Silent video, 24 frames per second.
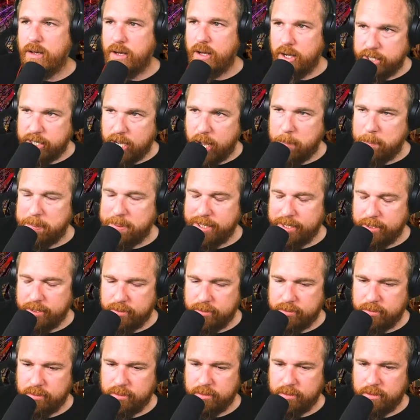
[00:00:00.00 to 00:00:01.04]

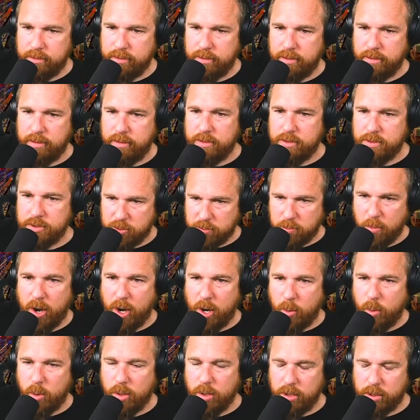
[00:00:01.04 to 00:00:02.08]
accompanying
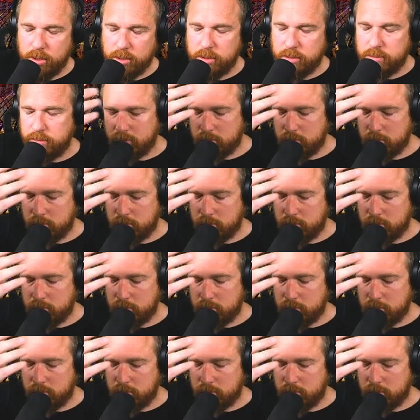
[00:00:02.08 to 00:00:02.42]
small world